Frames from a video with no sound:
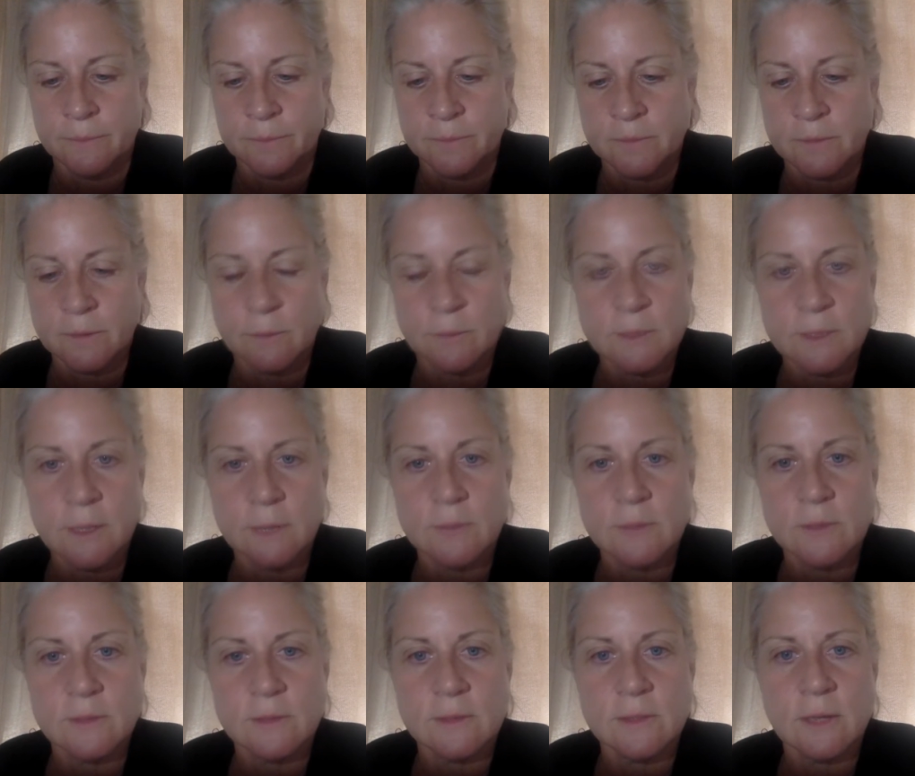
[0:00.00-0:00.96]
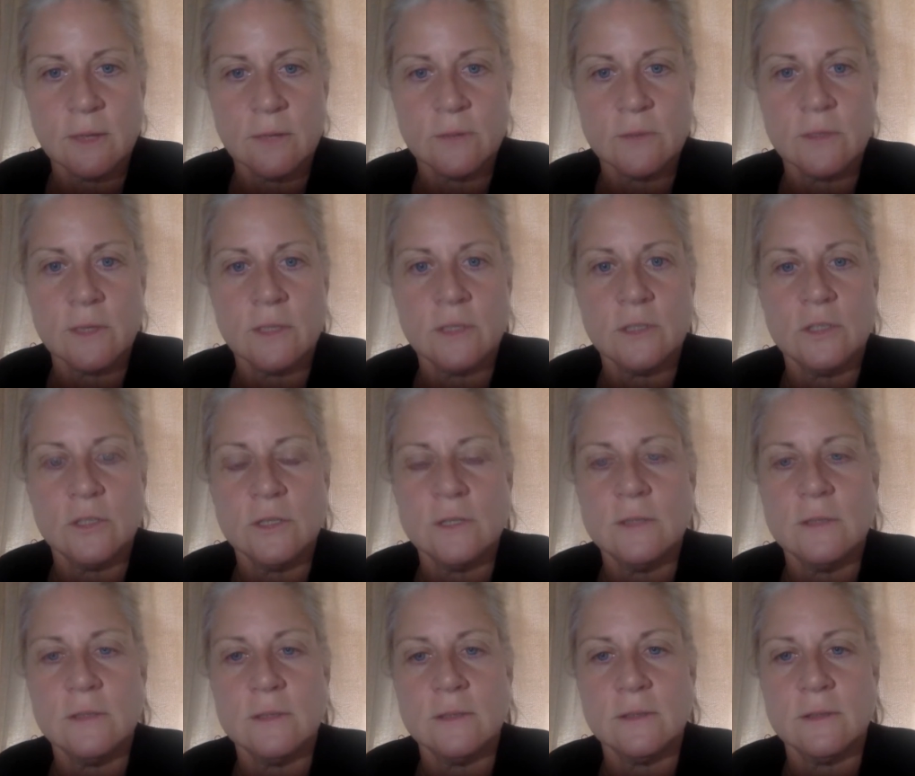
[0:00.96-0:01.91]
Sometimes it sounds like
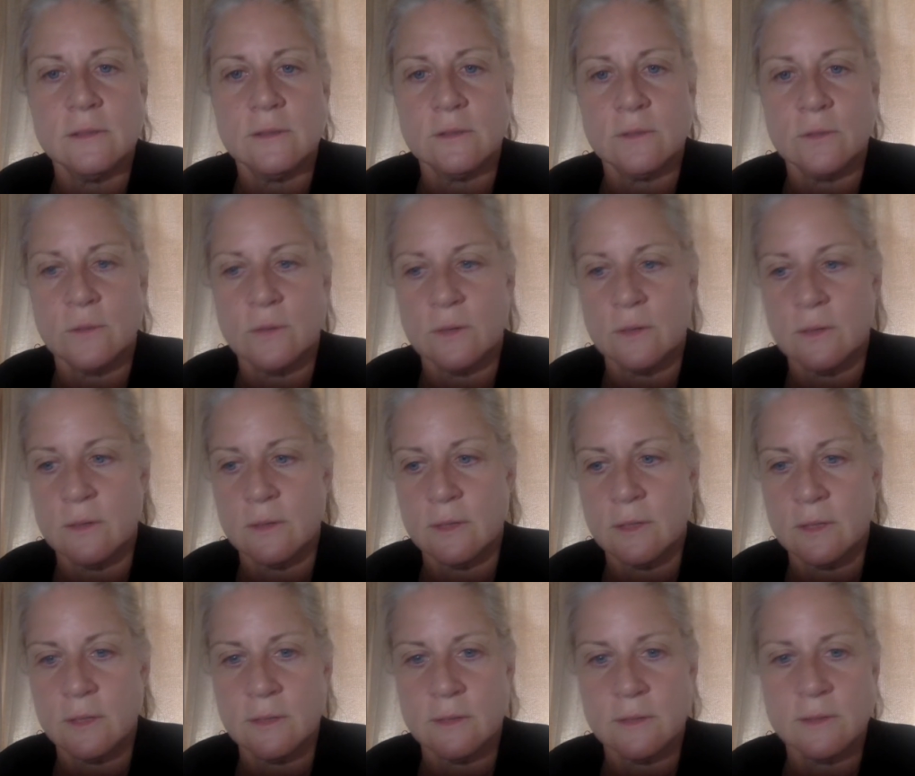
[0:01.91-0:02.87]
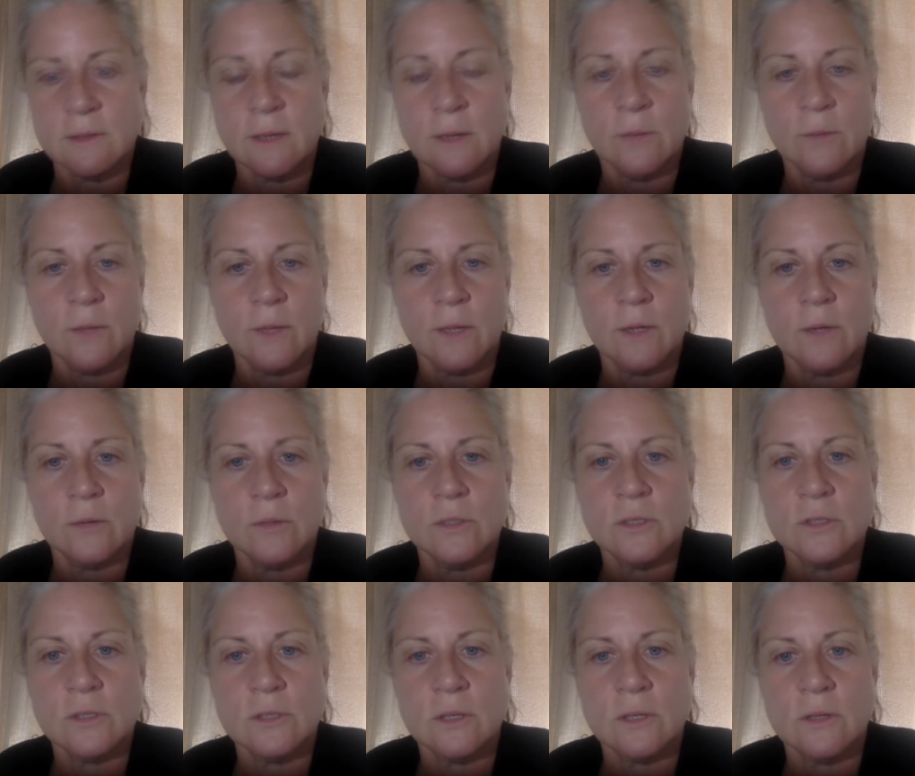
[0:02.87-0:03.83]
Jesus, or it can sound like
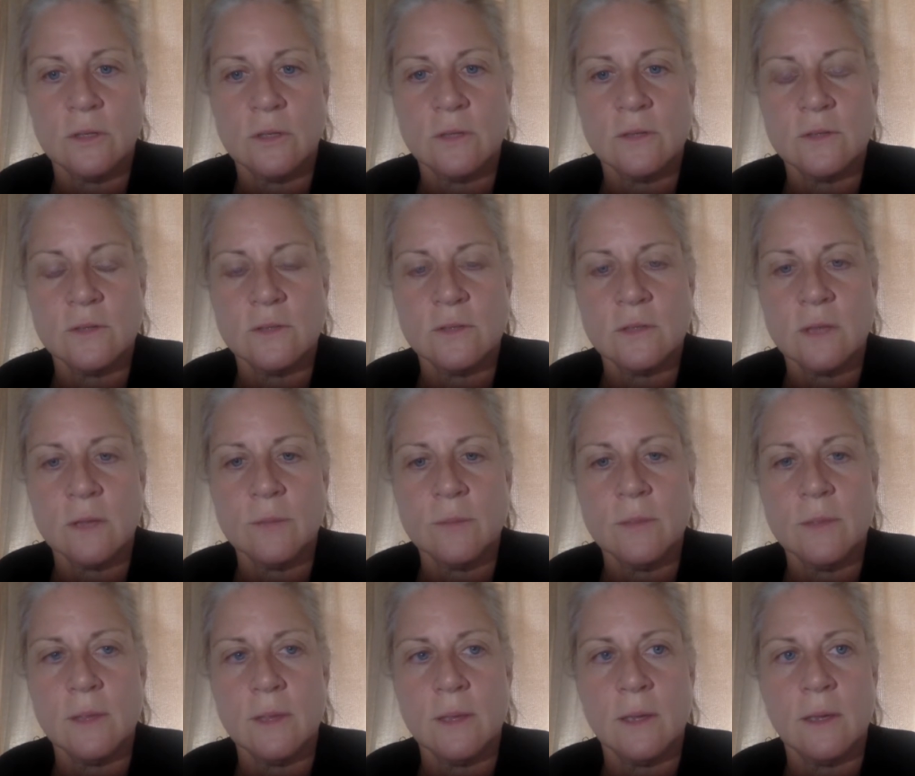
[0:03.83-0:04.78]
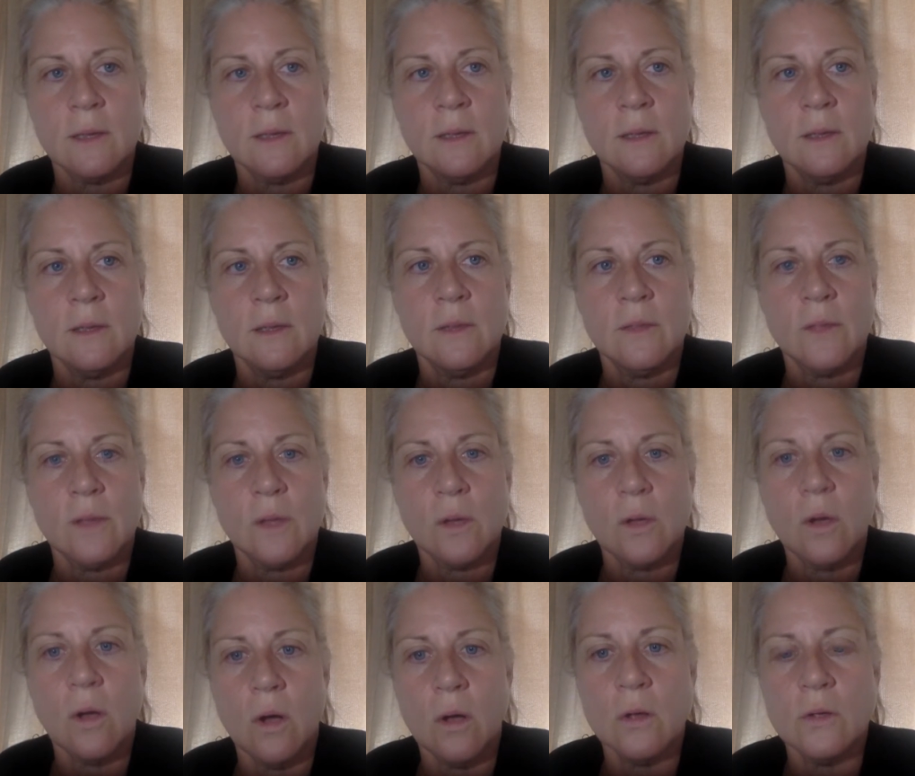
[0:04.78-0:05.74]
Krishna. There's something that
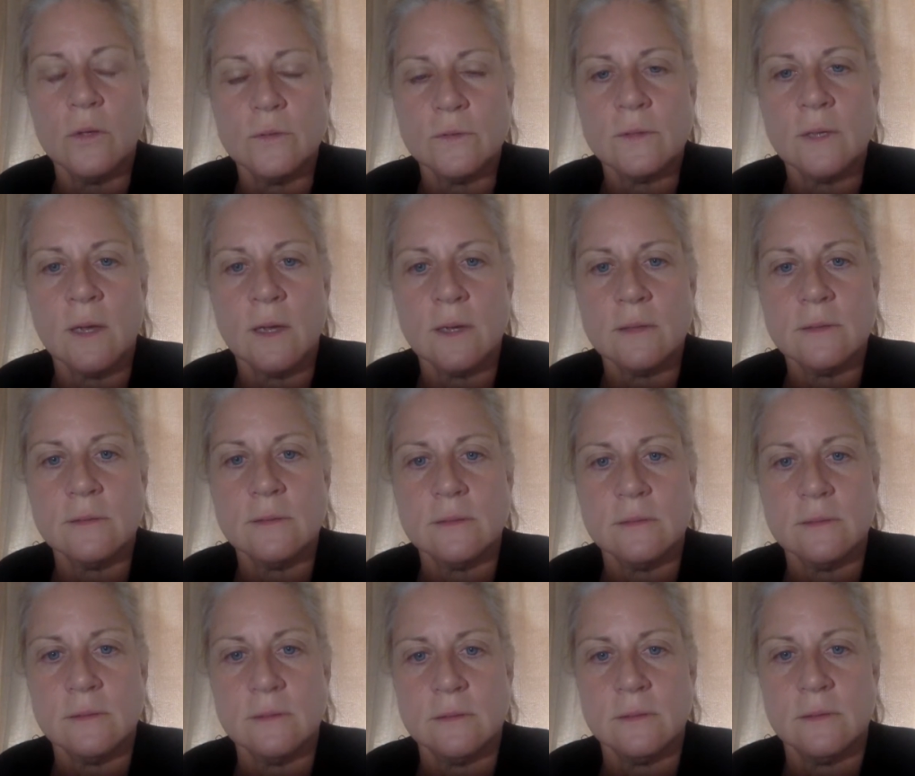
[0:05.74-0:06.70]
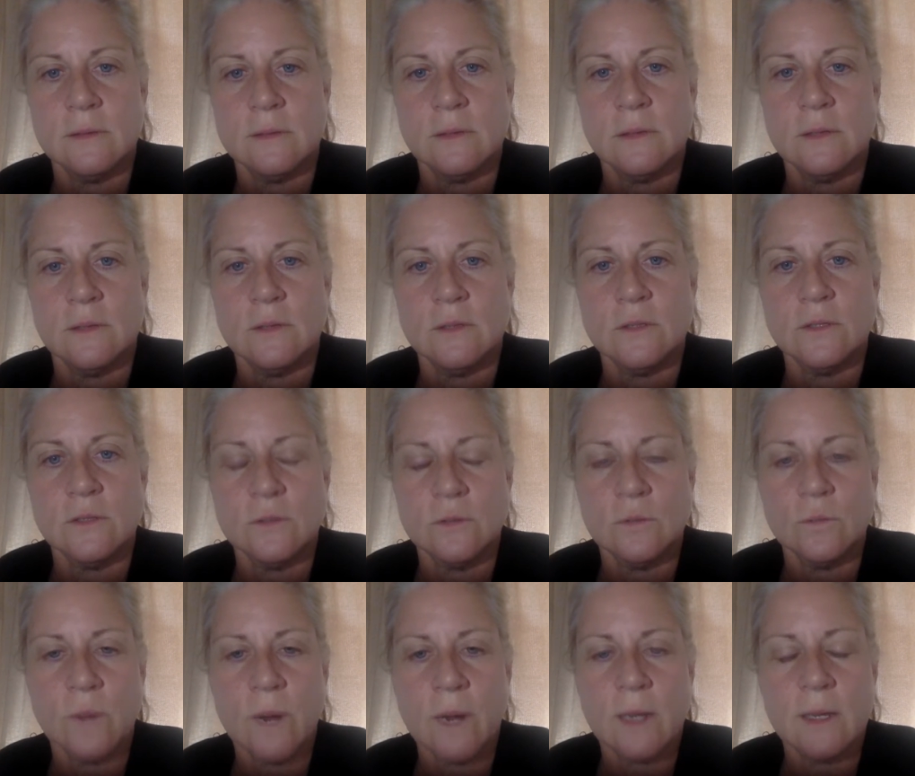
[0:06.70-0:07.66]
calls us to
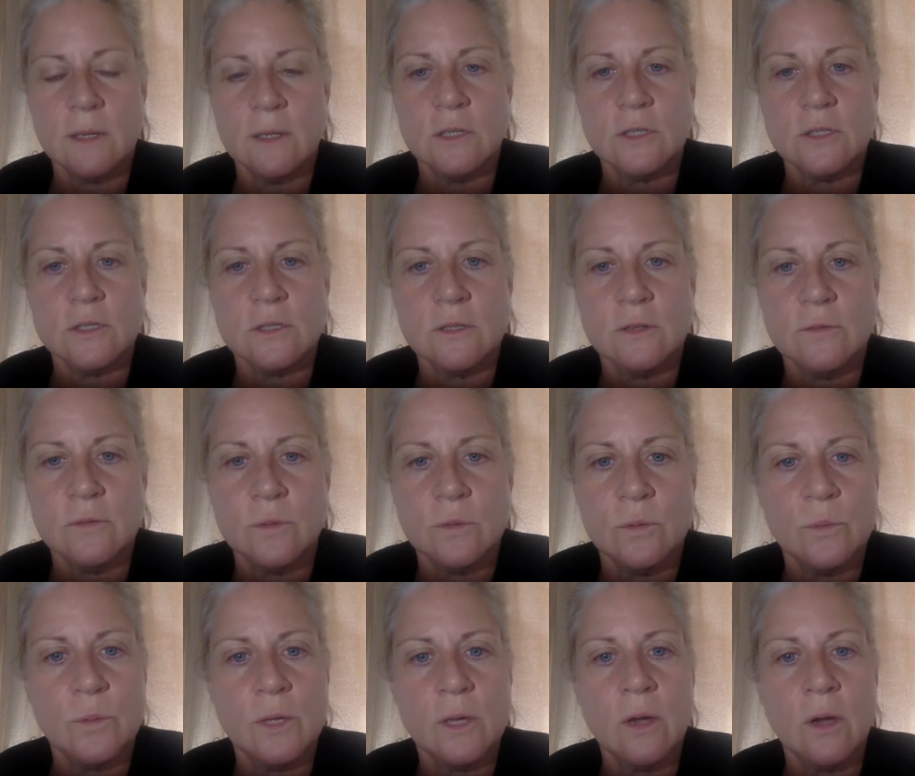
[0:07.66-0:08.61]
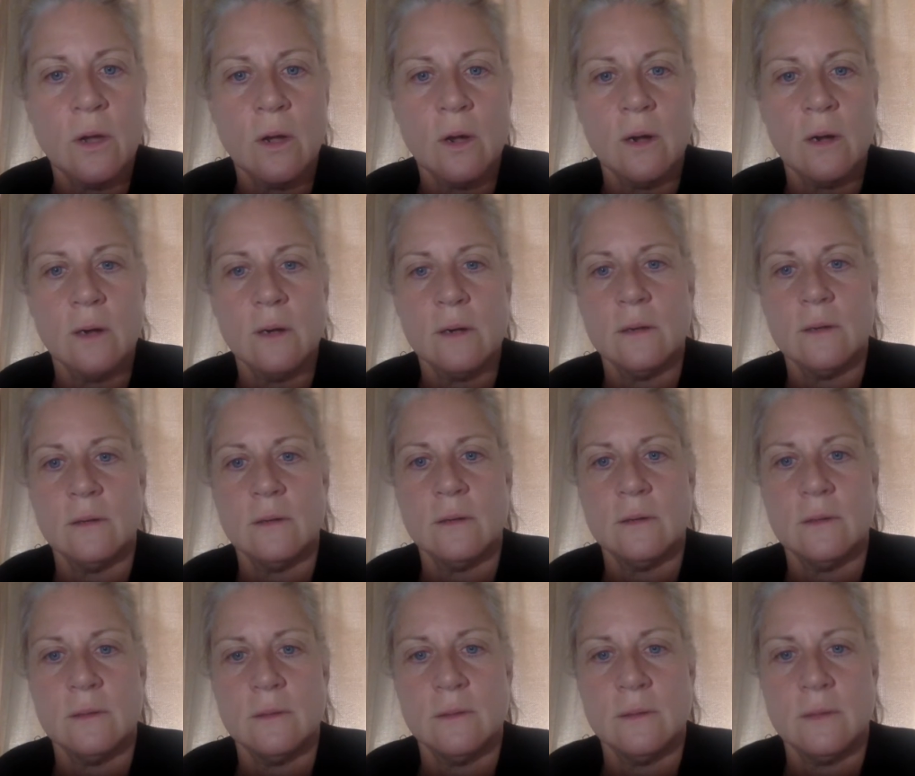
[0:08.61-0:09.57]
the recognition of who we are
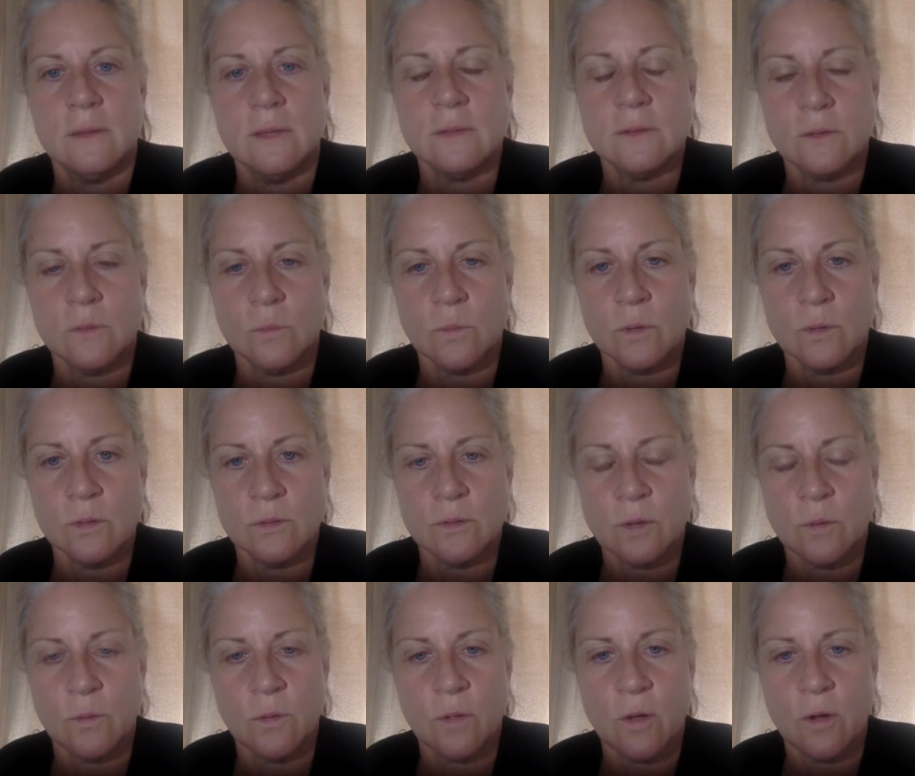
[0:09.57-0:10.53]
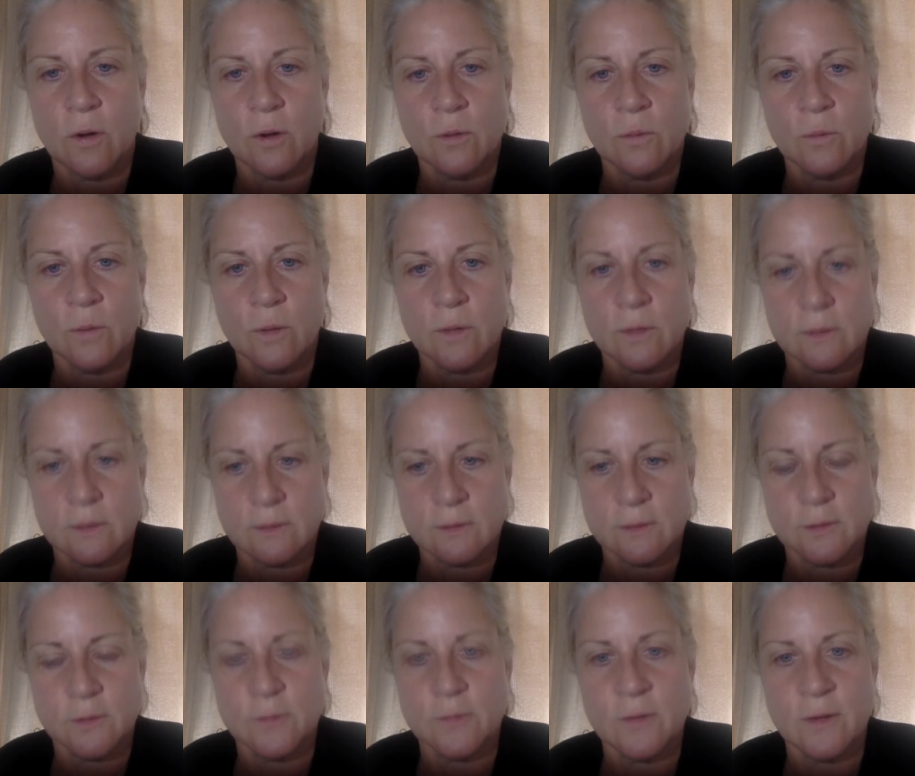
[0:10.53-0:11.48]
as the world no longer
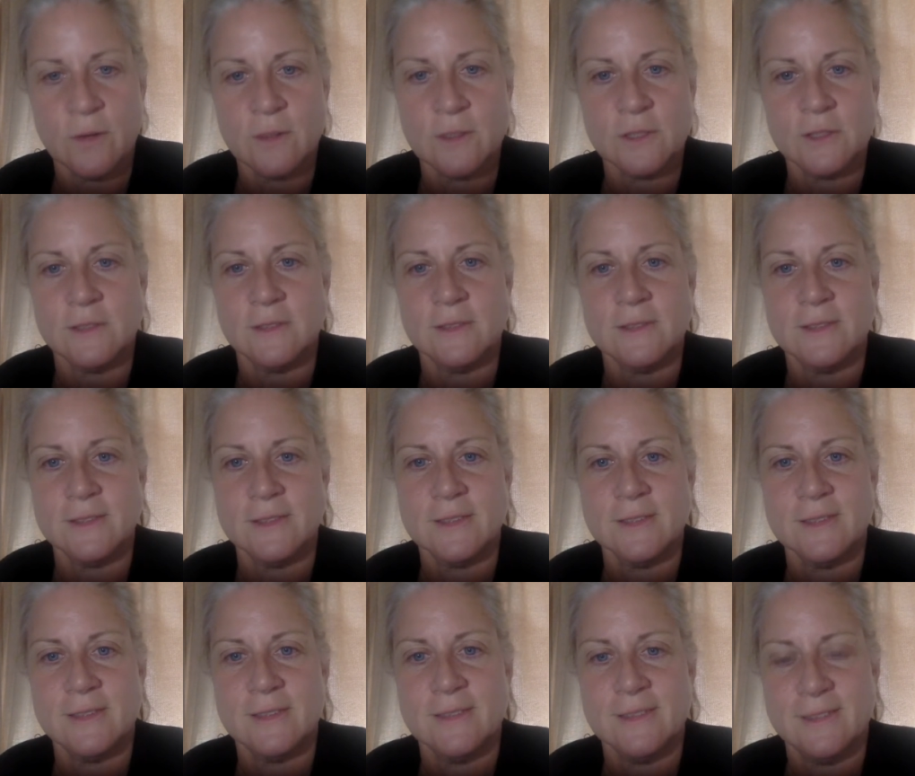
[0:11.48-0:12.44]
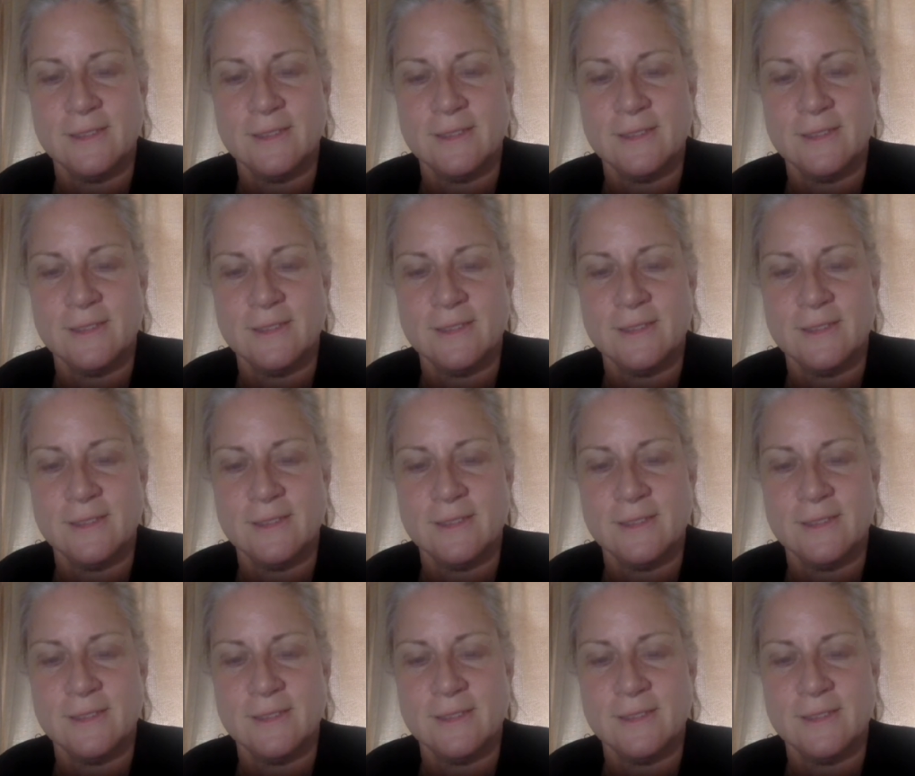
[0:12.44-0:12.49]
works or functions.